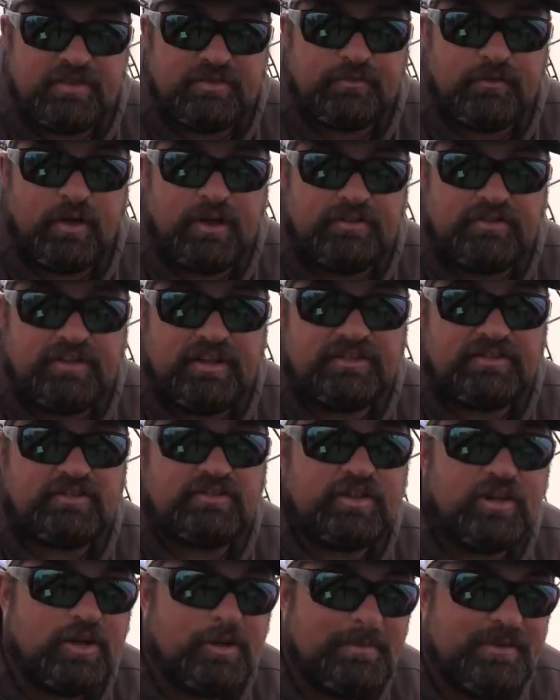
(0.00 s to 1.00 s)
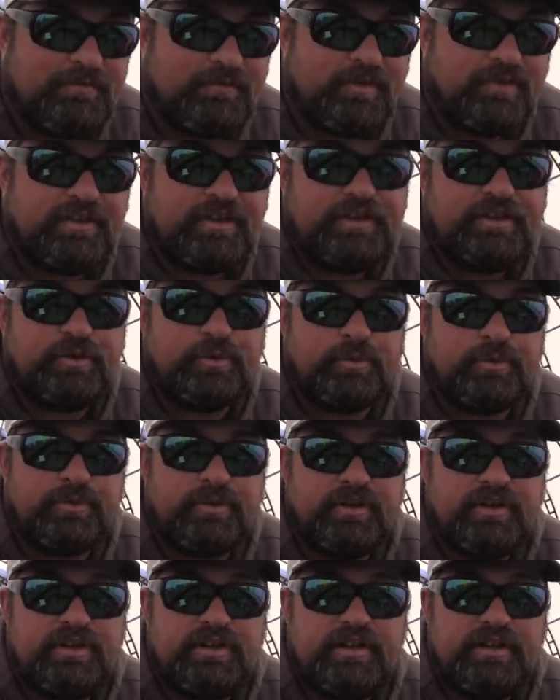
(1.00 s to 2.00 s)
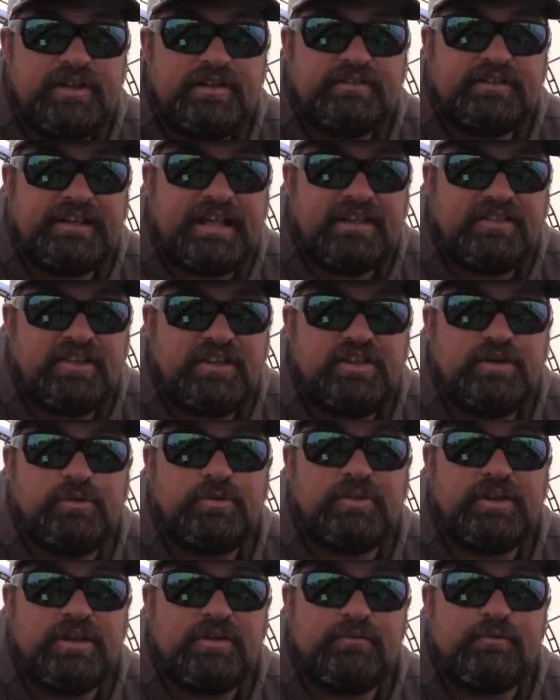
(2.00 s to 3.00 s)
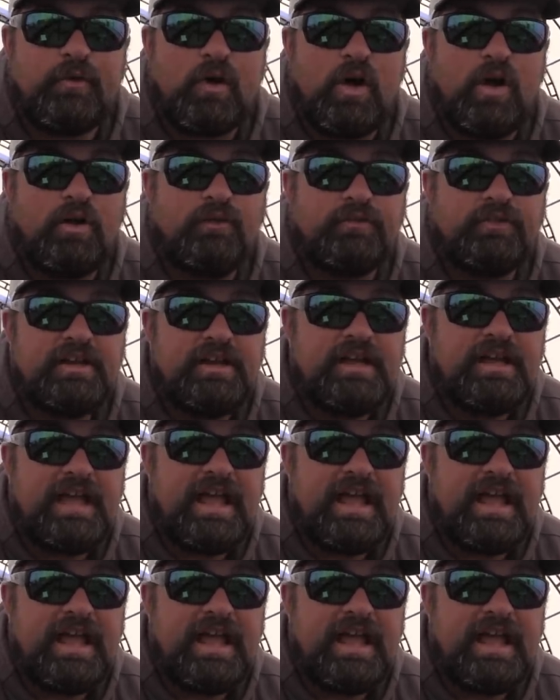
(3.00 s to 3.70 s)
It's a, it's a tournament for the youth, to get the youth involved.